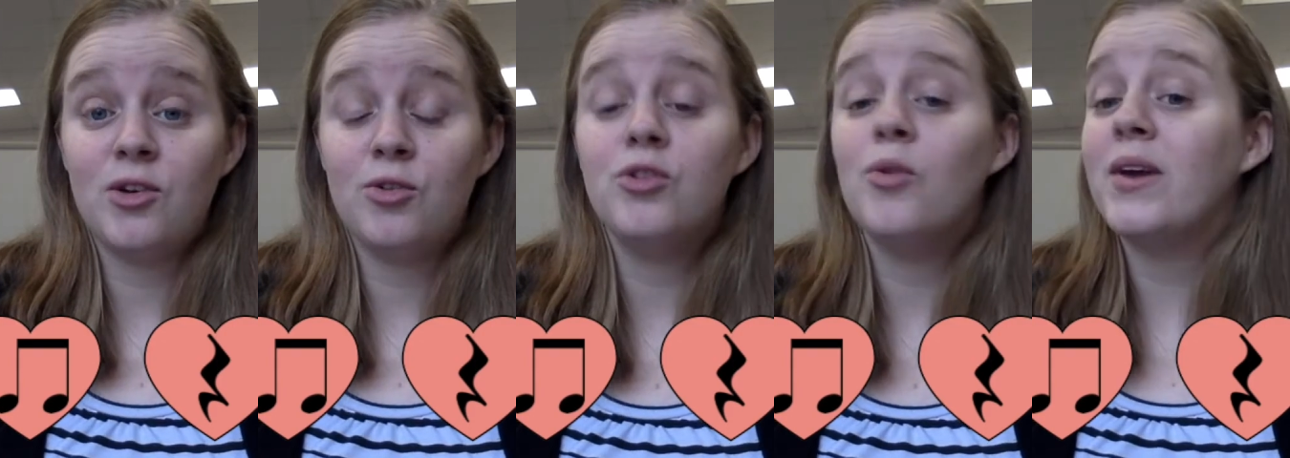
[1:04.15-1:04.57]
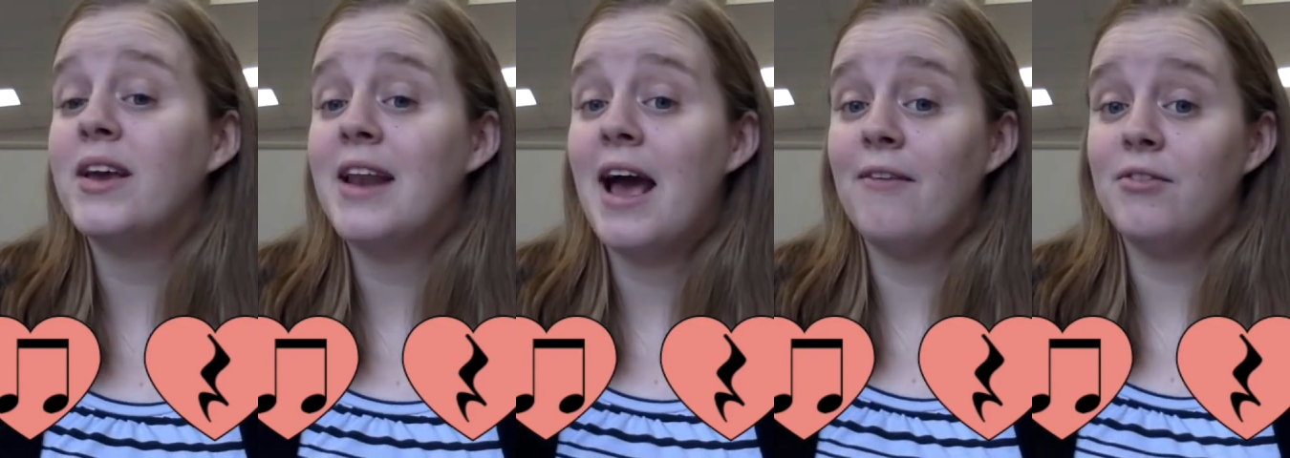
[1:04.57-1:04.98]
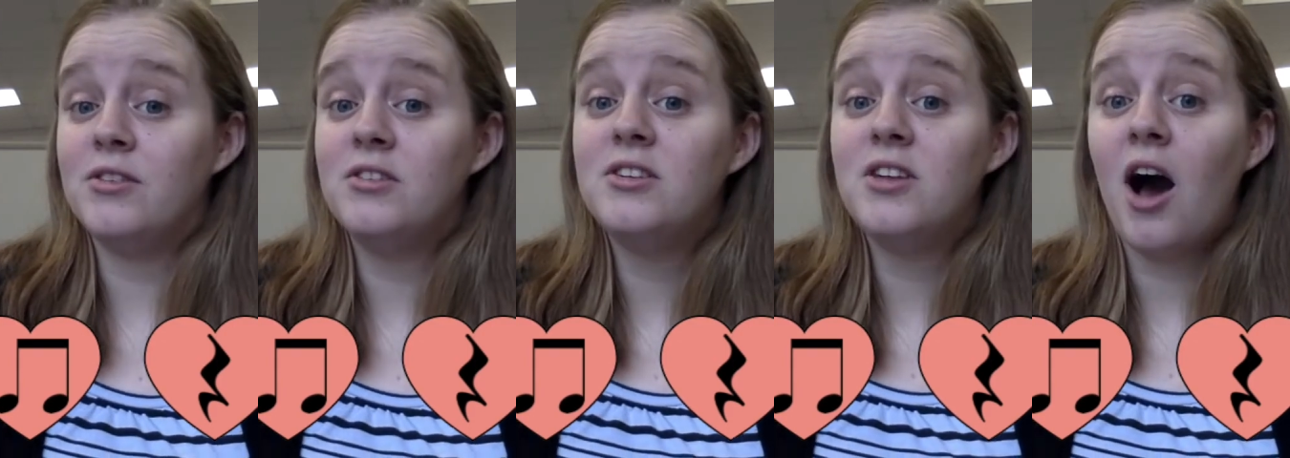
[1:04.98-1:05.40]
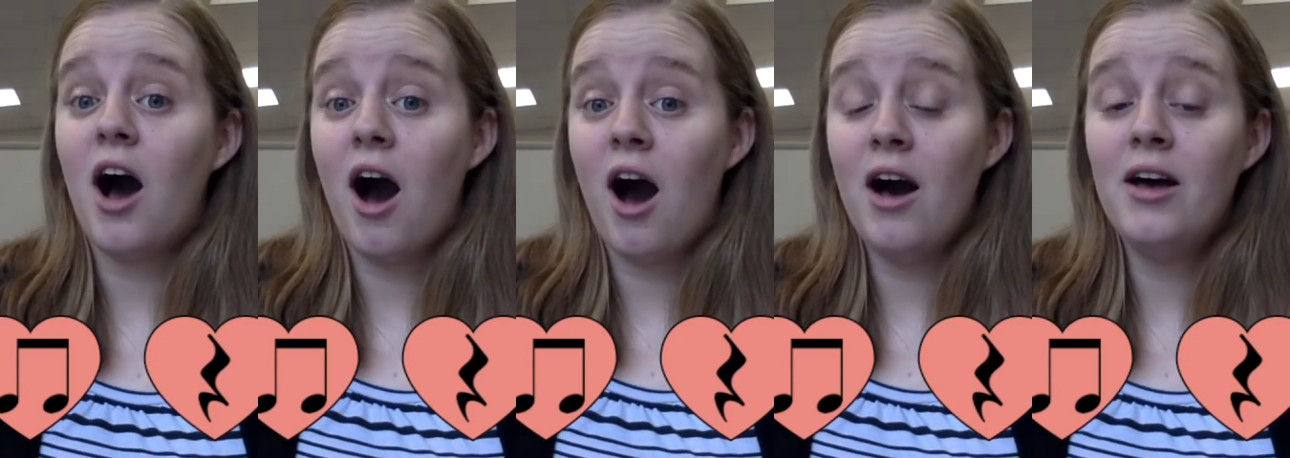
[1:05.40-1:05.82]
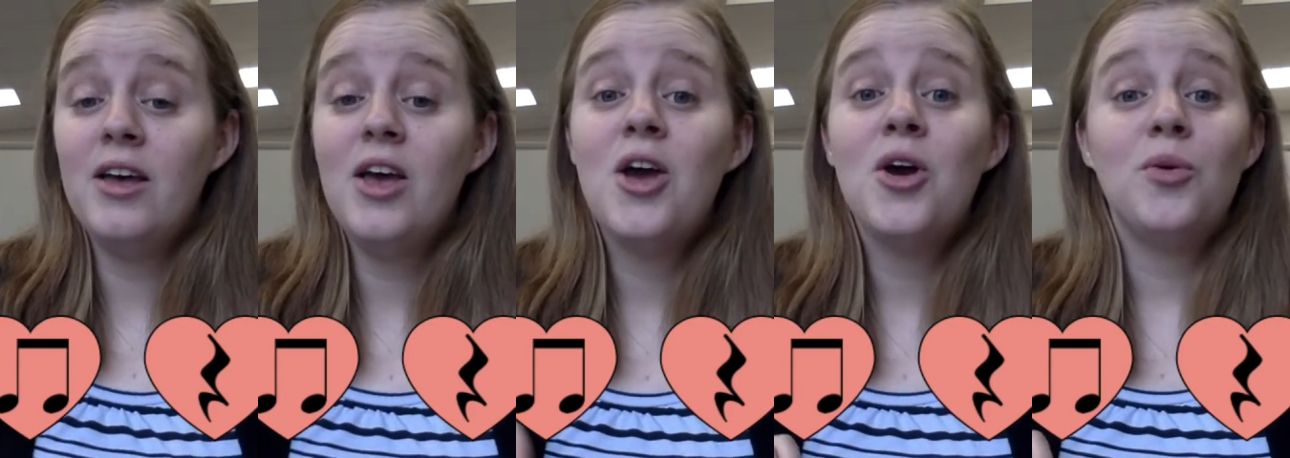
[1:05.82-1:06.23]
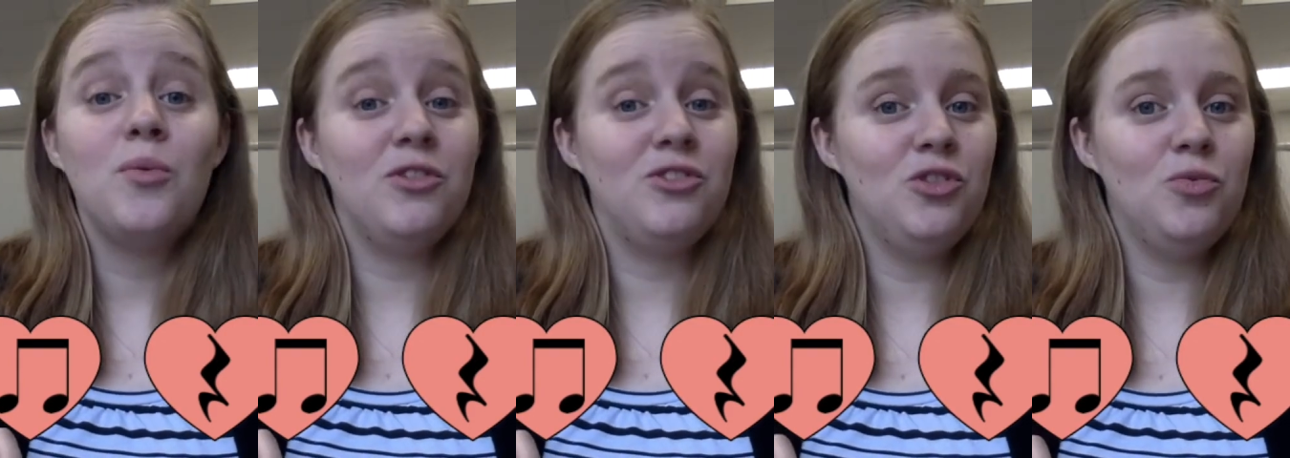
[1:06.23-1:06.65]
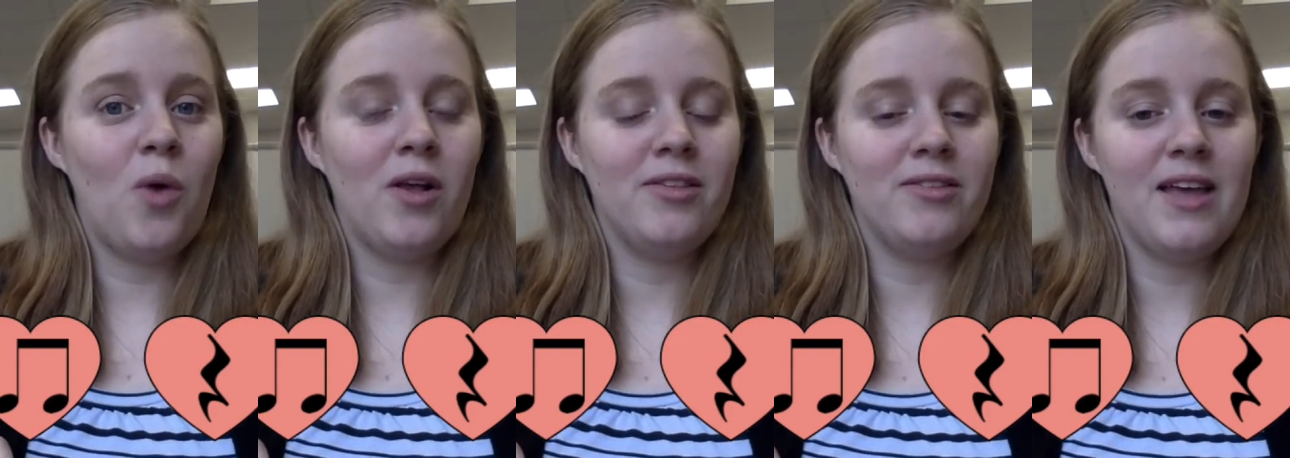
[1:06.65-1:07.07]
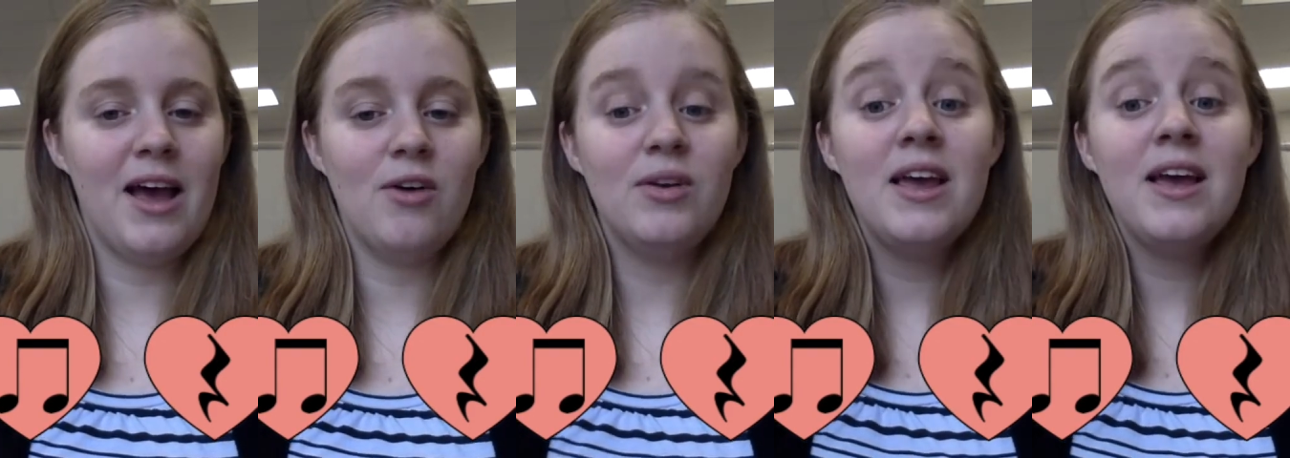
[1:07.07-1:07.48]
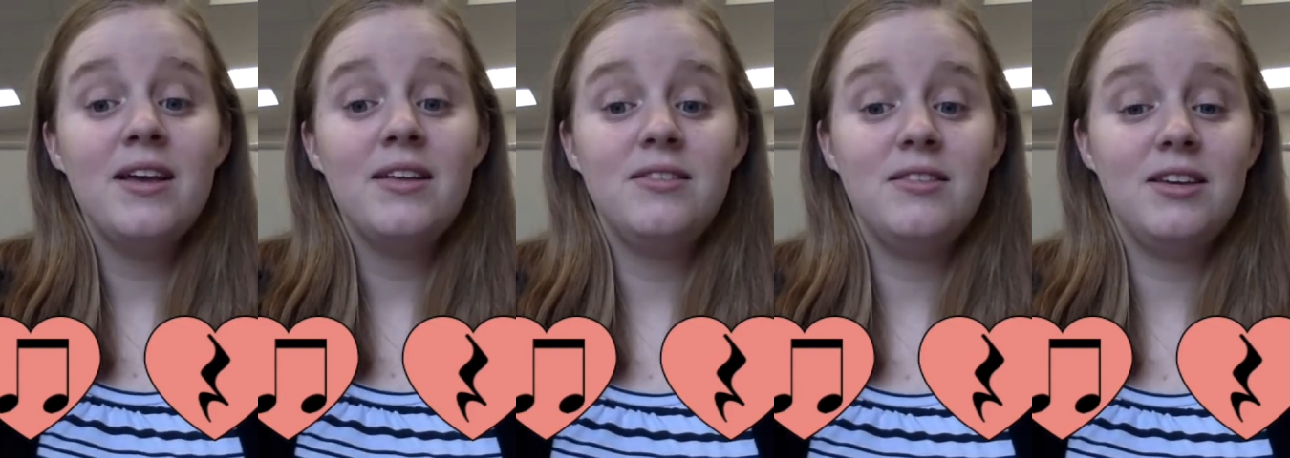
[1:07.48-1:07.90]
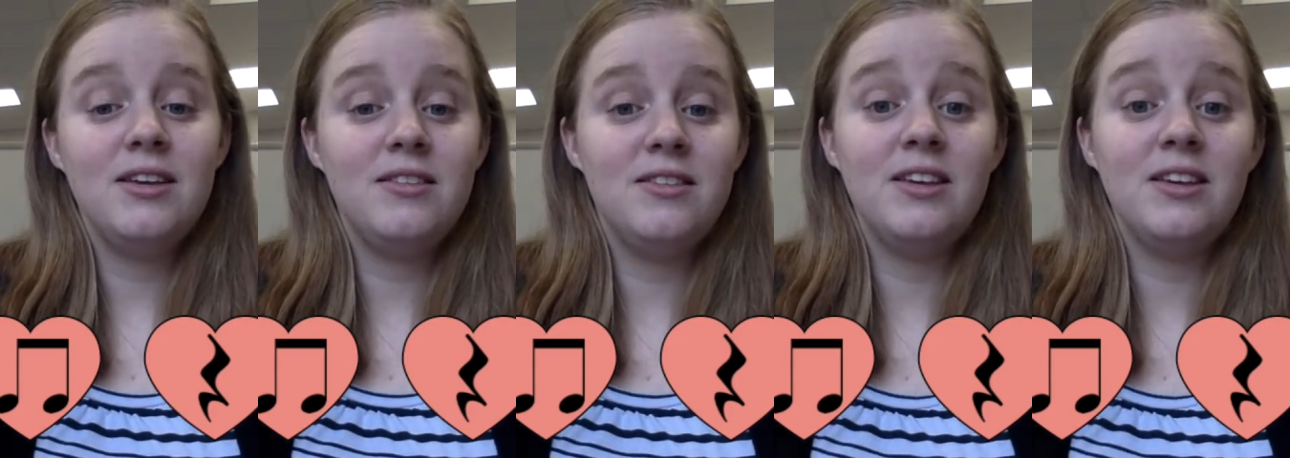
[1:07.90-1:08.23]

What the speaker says: So it can have ta, which is 1 sound, ti,